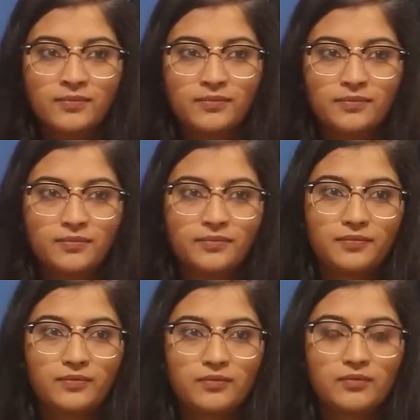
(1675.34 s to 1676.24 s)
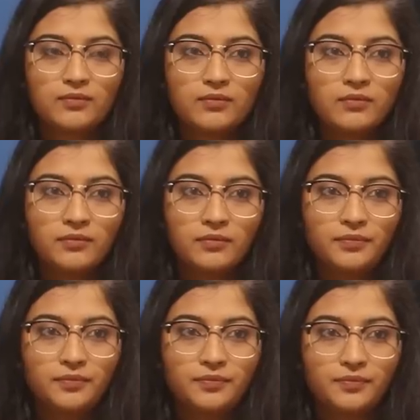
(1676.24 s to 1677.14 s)

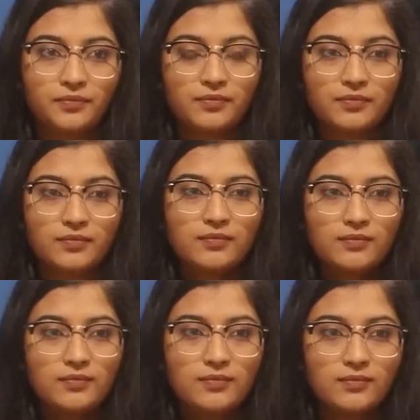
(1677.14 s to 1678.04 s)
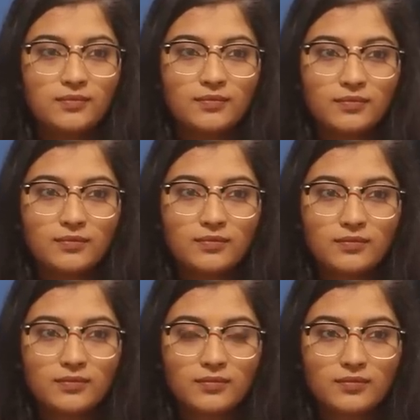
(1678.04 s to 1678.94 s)

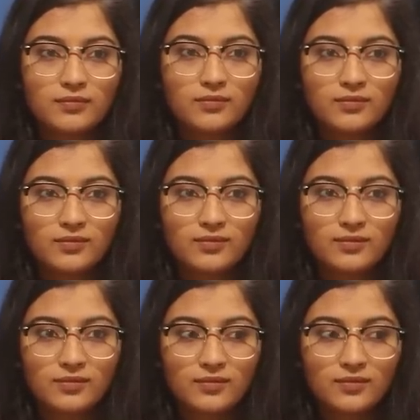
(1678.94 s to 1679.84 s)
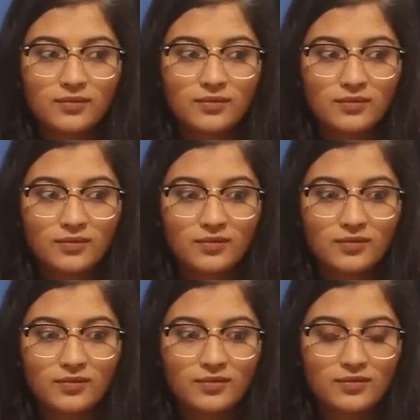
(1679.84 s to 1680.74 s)

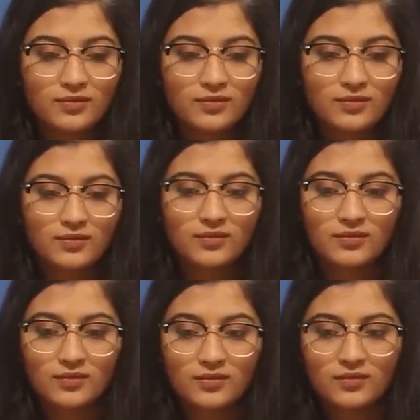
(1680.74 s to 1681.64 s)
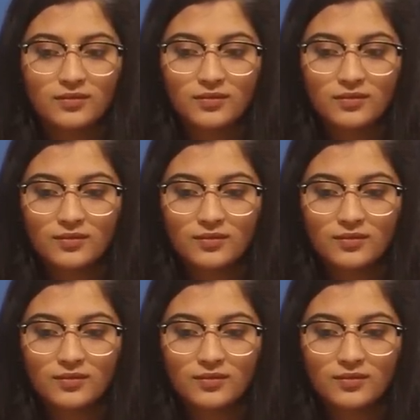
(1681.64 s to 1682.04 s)
This person isn't speaking.